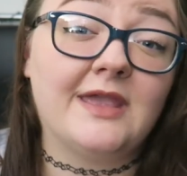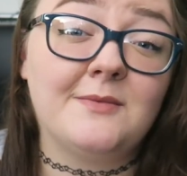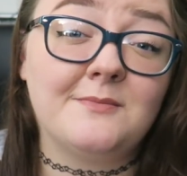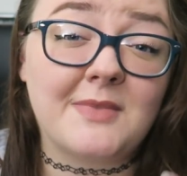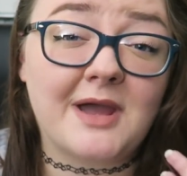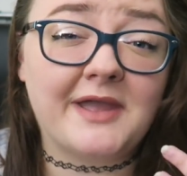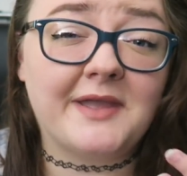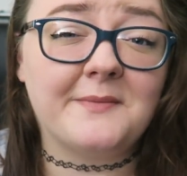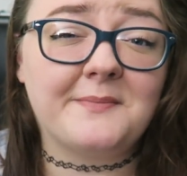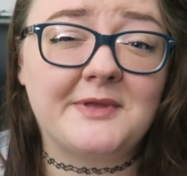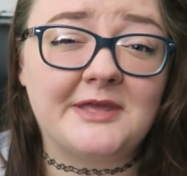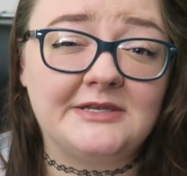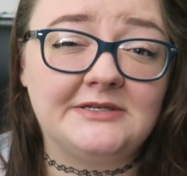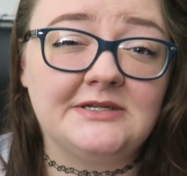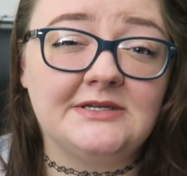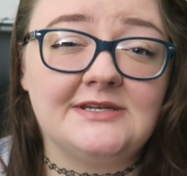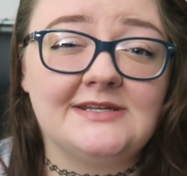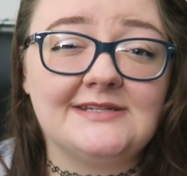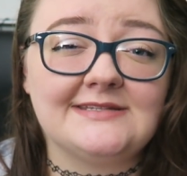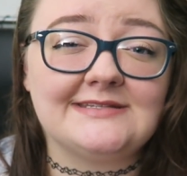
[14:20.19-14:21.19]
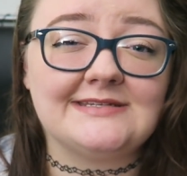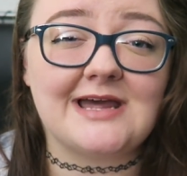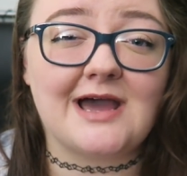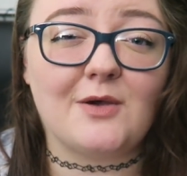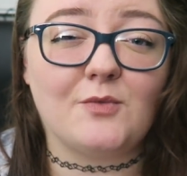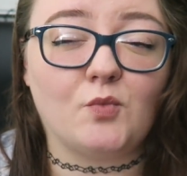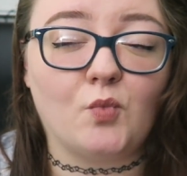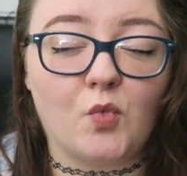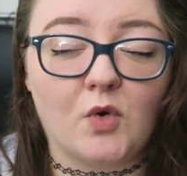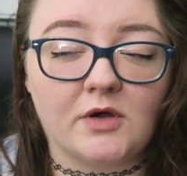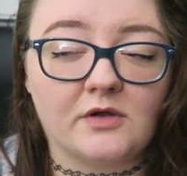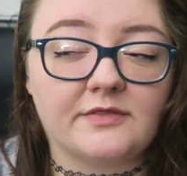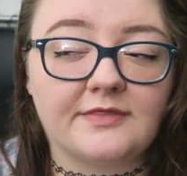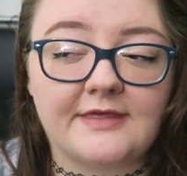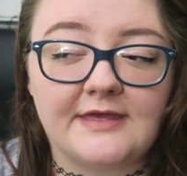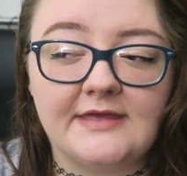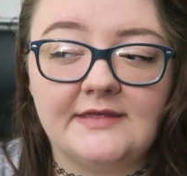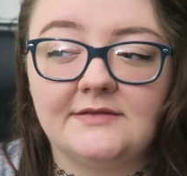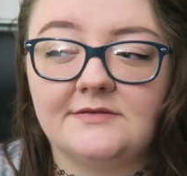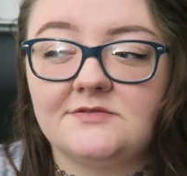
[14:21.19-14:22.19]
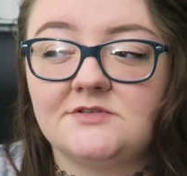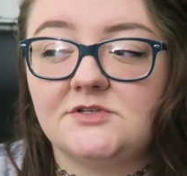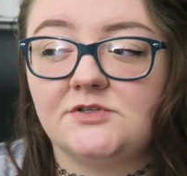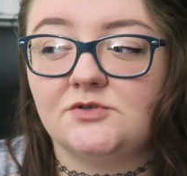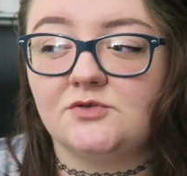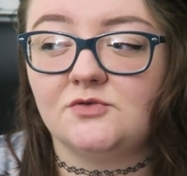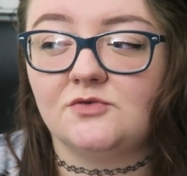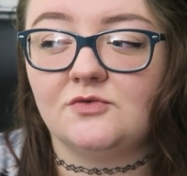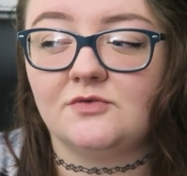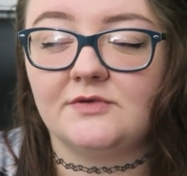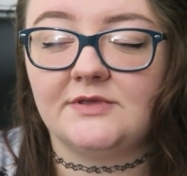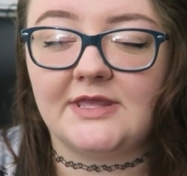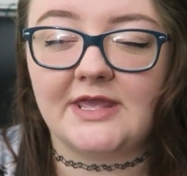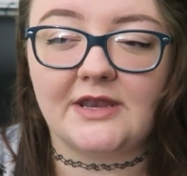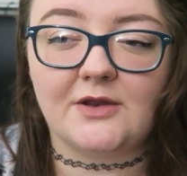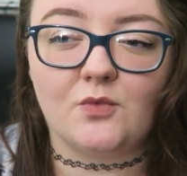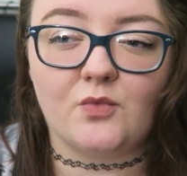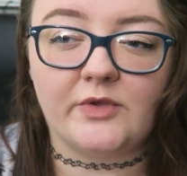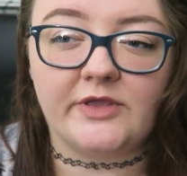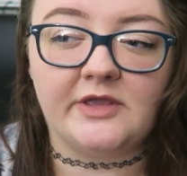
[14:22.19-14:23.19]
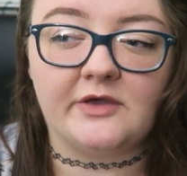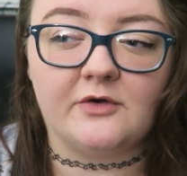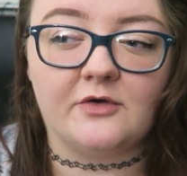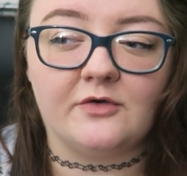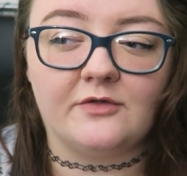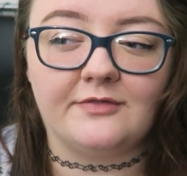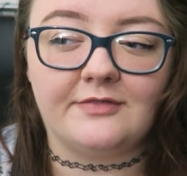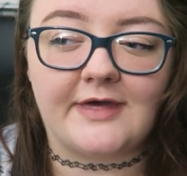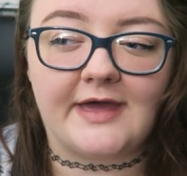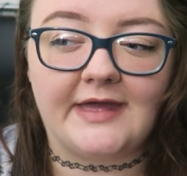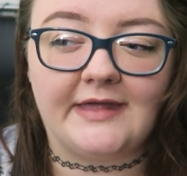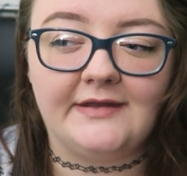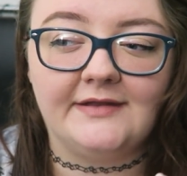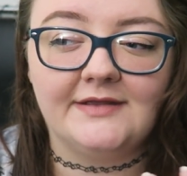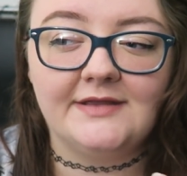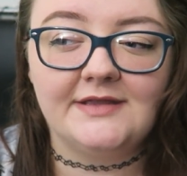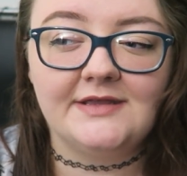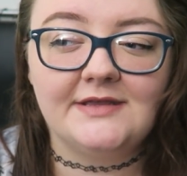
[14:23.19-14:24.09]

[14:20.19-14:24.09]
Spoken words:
In my opinion, it's not worth it to get a wheel that